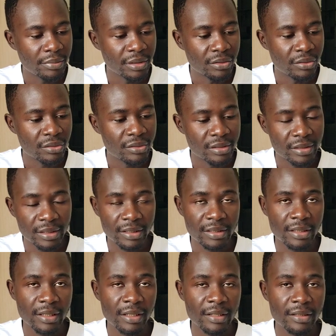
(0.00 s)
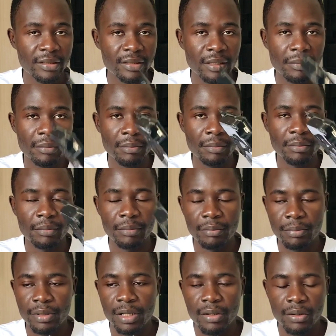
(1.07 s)
because it had some
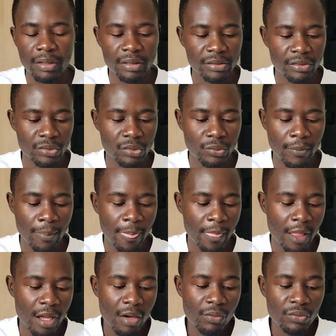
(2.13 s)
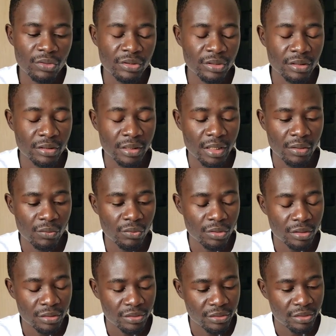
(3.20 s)
power. So I
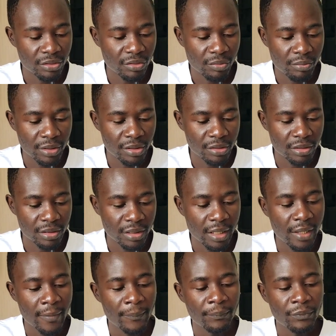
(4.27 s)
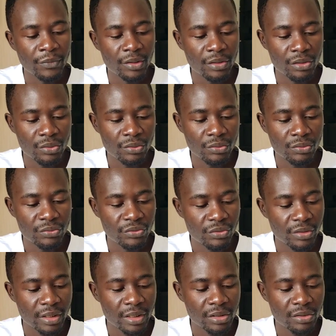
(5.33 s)
wouldn't recommend you
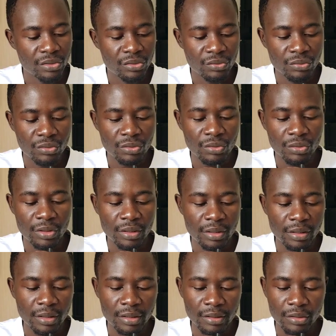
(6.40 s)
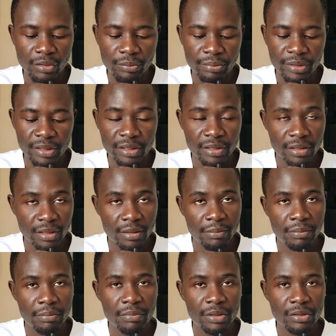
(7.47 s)
trying to open it
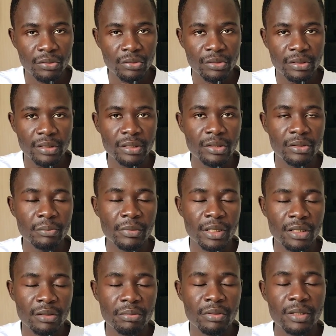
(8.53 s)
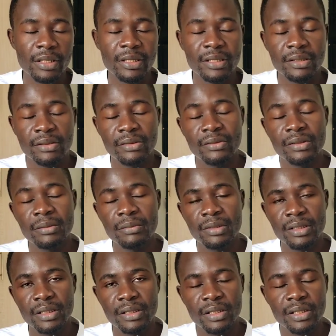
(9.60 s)
up because it might be
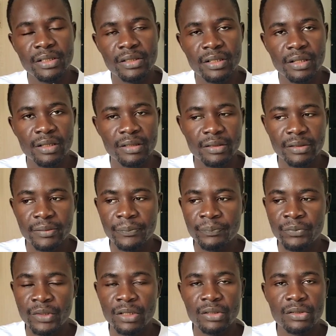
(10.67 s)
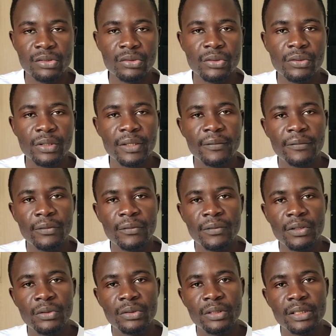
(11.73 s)
extremely dangerous. So if
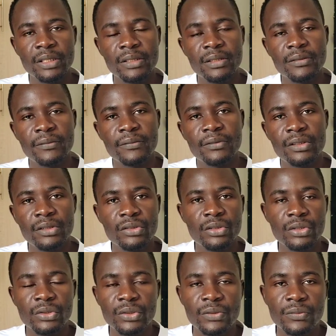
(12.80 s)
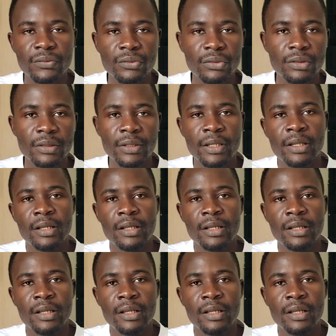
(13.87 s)
you found this video useful,